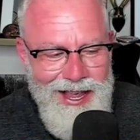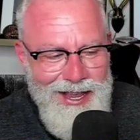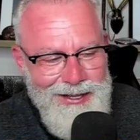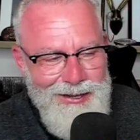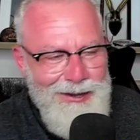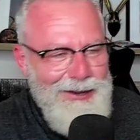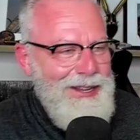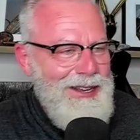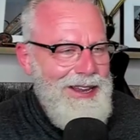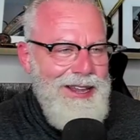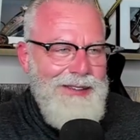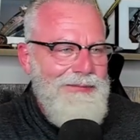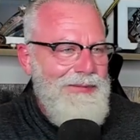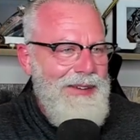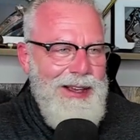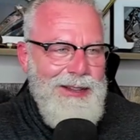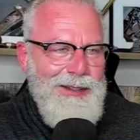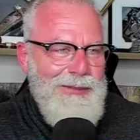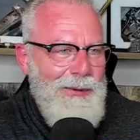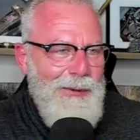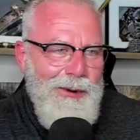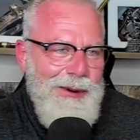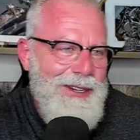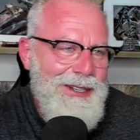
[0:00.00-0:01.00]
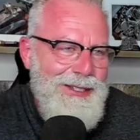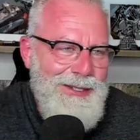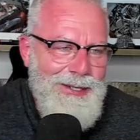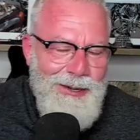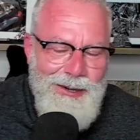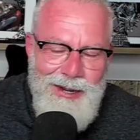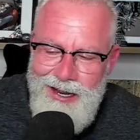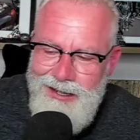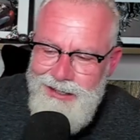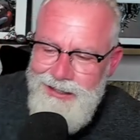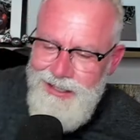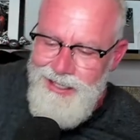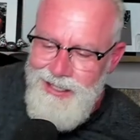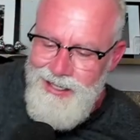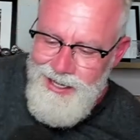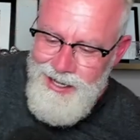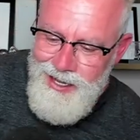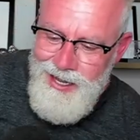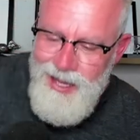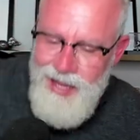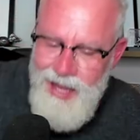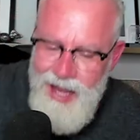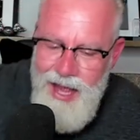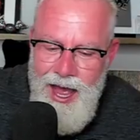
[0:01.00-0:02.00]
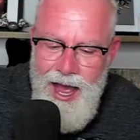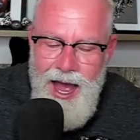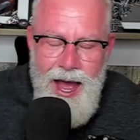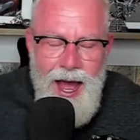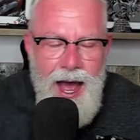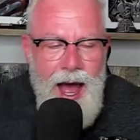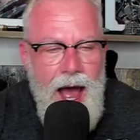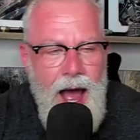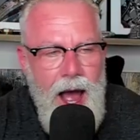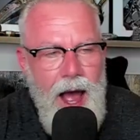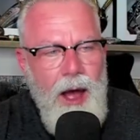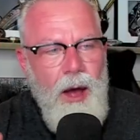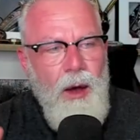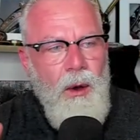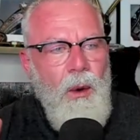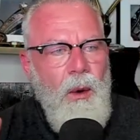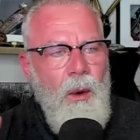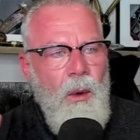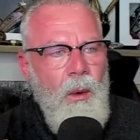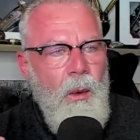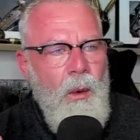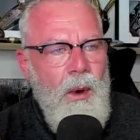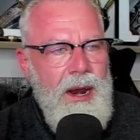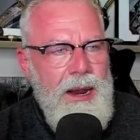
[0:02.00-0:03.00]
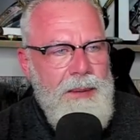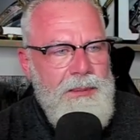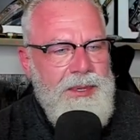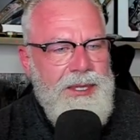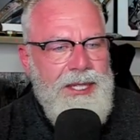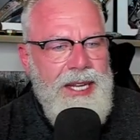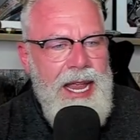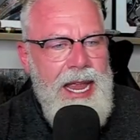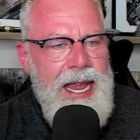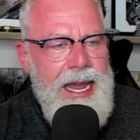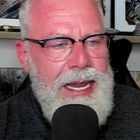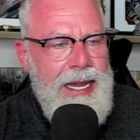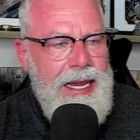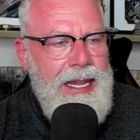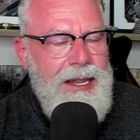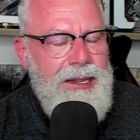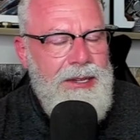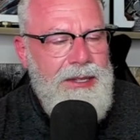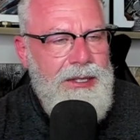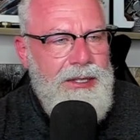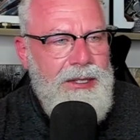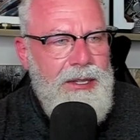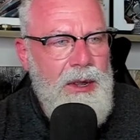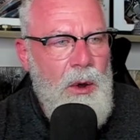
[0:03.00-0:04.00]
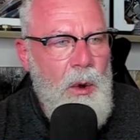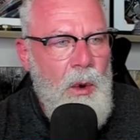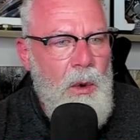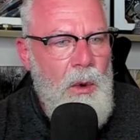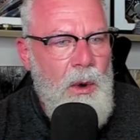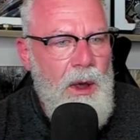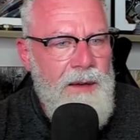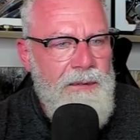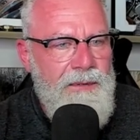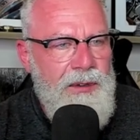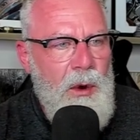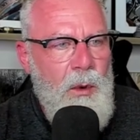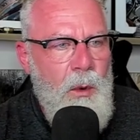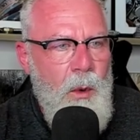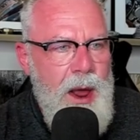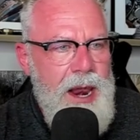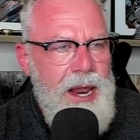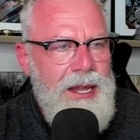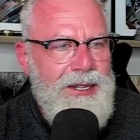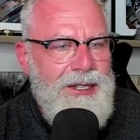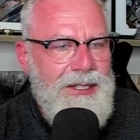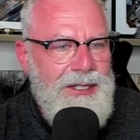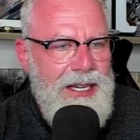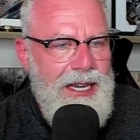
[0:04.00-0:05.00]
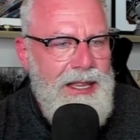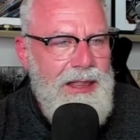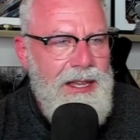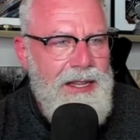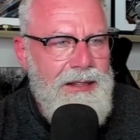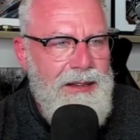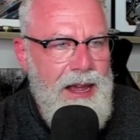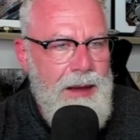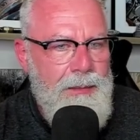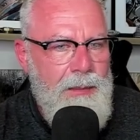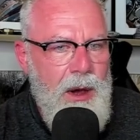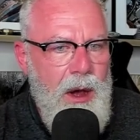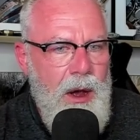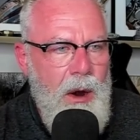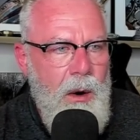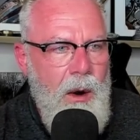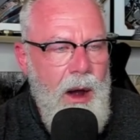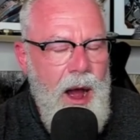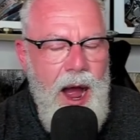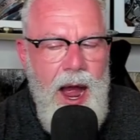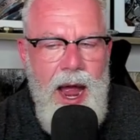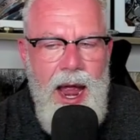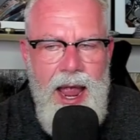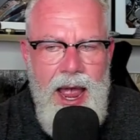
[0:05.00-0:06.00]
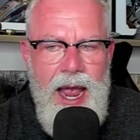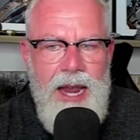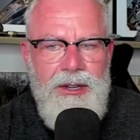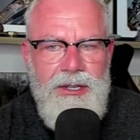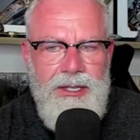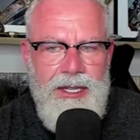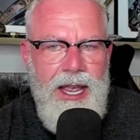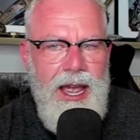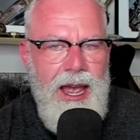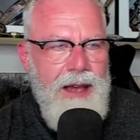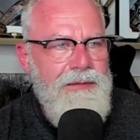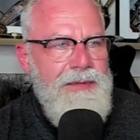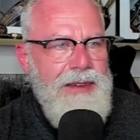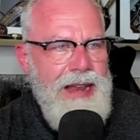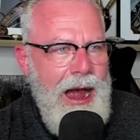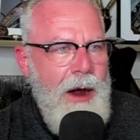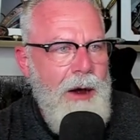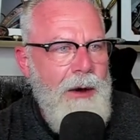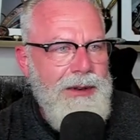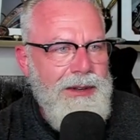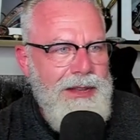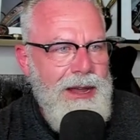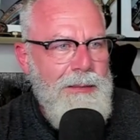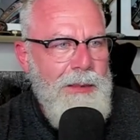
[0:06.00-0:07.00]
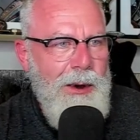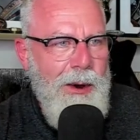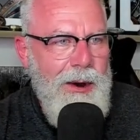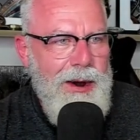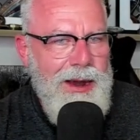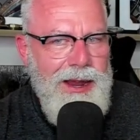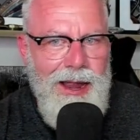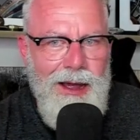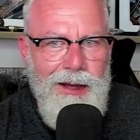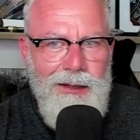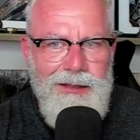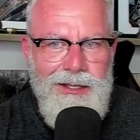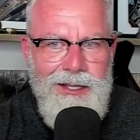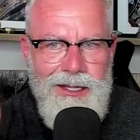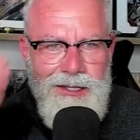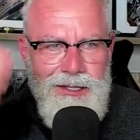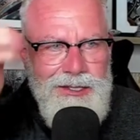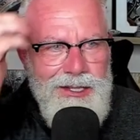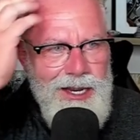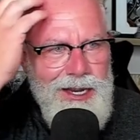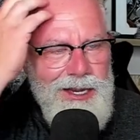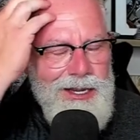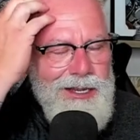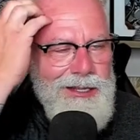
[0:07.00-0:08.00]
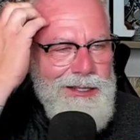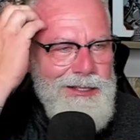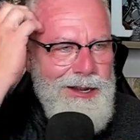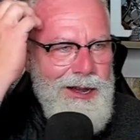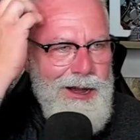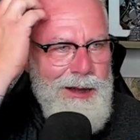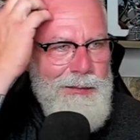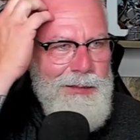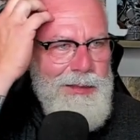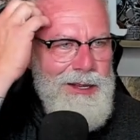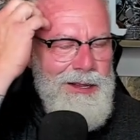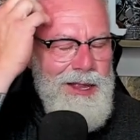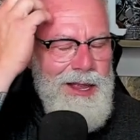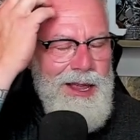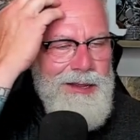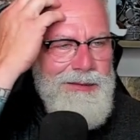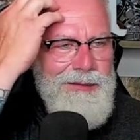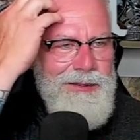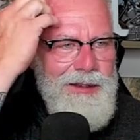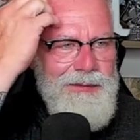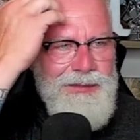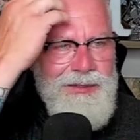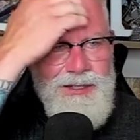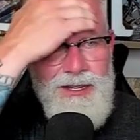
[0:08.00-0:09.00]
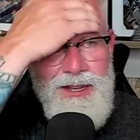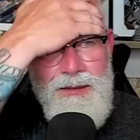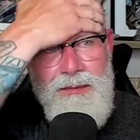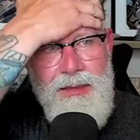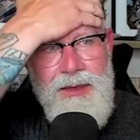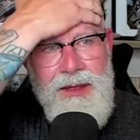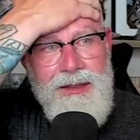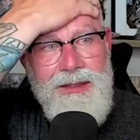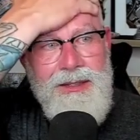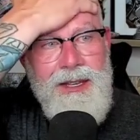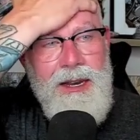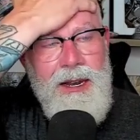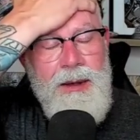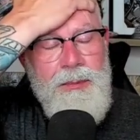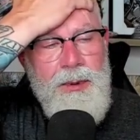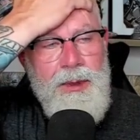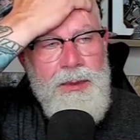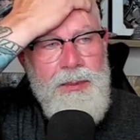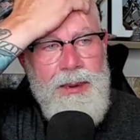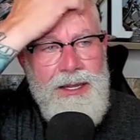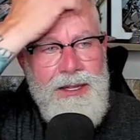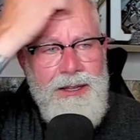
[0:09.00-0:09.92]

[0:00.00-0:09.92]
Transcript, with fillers: You can hit fast forward. It's okay. What I'm saying is, if you want to see the demo, I actually have now a demo account that Jake and Tom have, set, set up with me.